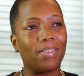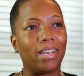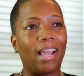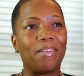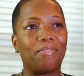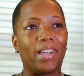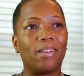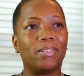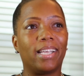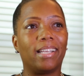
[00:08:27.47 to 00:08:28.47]
it. I
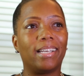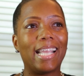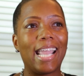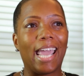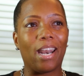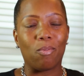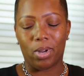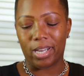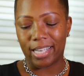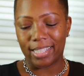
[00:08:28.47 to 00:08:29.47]
found it and I
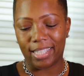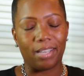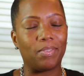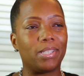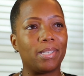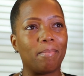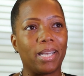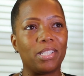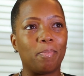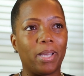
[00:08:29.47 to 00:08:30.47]
wanted to give it to
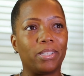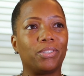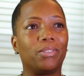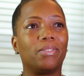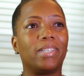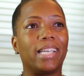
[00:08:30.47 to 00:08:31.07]
somebody special.